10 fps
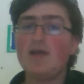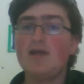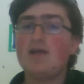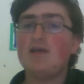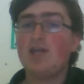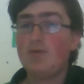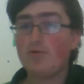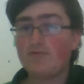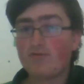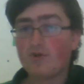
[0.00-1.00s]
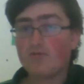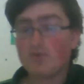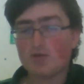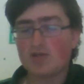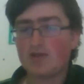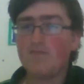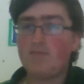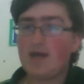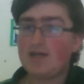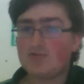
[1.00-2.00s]
Keeper of the Grove is one of the
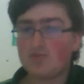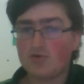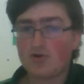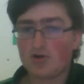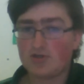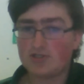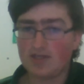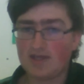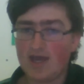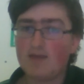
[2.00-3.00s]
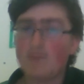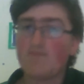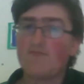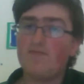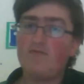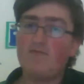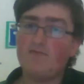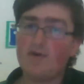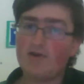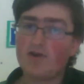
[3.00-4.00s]
best Druid cards in the game.
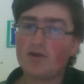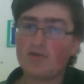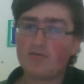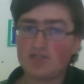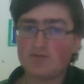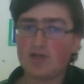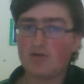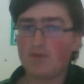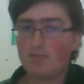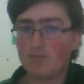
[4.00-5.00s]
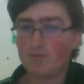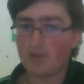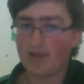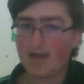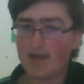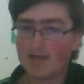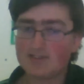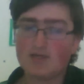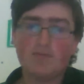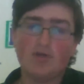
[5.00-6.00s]
Very underestimated by people playing against
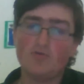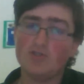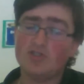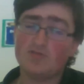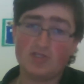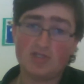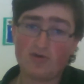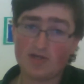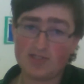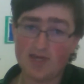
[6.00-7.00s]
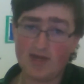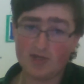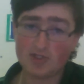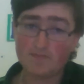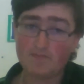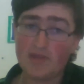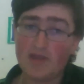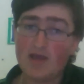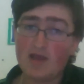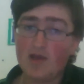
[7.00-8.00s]
it, but it causes some serious damage.
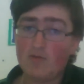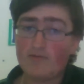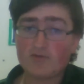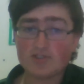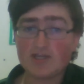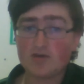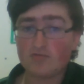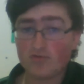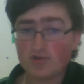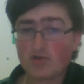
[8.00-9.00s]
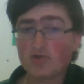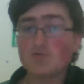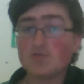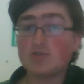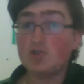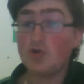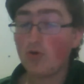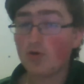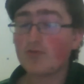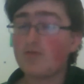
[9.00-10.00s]
We've got standard Druid of the Claws with 2
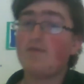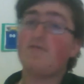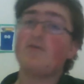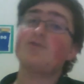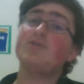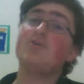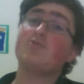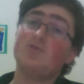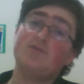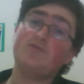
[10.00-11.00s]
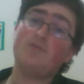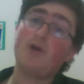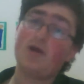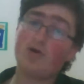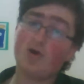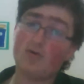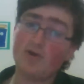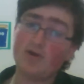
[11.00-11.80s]
Earthen Ring Farseers, which is quite uncommon.